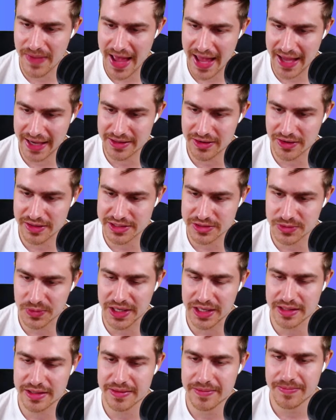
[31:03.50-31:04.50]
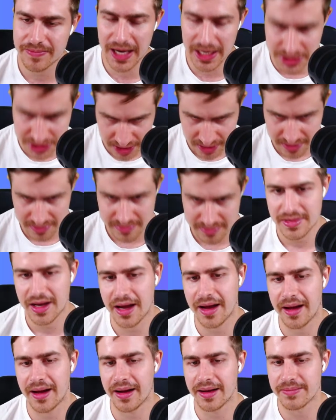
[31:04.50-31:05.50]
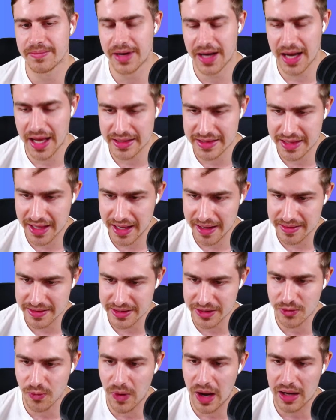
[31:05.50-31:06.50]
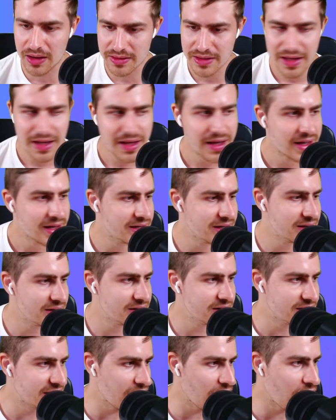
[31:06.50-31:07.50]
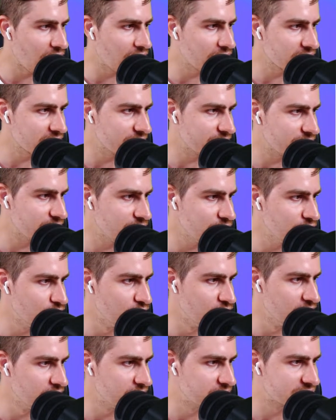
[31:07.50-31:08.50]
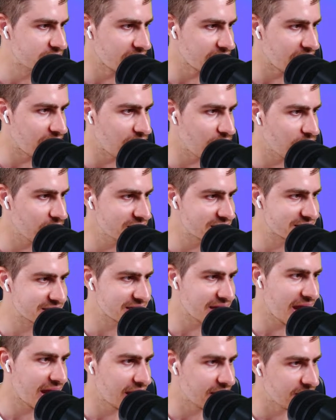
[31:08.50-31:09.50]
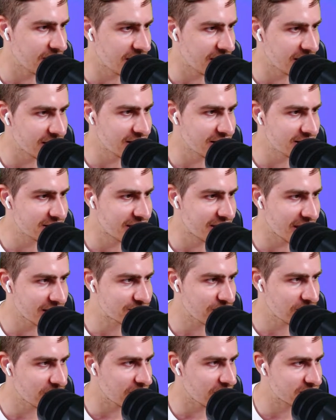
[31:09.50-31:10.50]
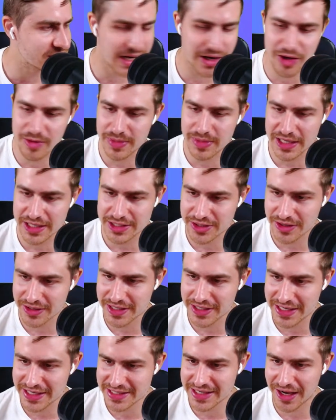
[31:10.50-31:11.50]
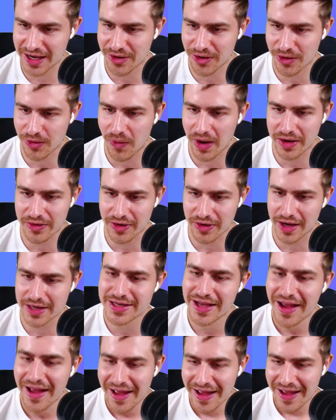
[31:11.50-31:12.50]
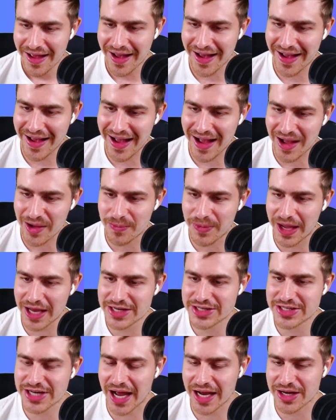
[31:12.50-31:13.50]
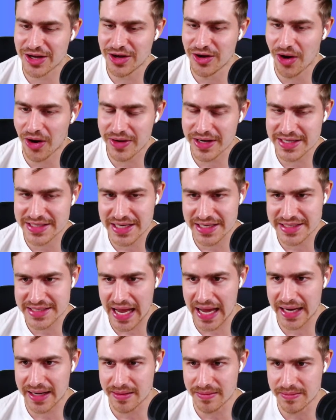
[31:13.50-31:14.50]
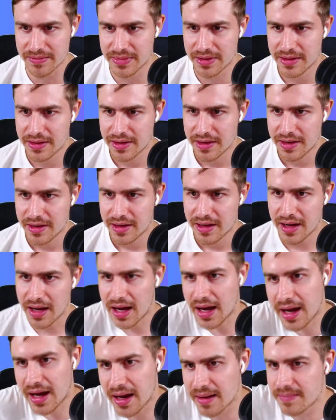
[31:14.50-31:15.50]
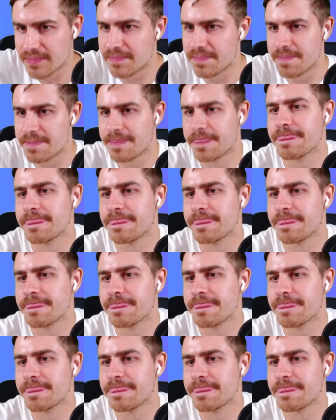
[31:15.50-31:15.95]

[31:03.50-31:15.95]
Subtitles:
banged last week. Pleasure. I'm glad they did well. There are a few moves that I always say and then they turn out terribly. So at least I got one right. I'll bench Ait Nori, says Adam. How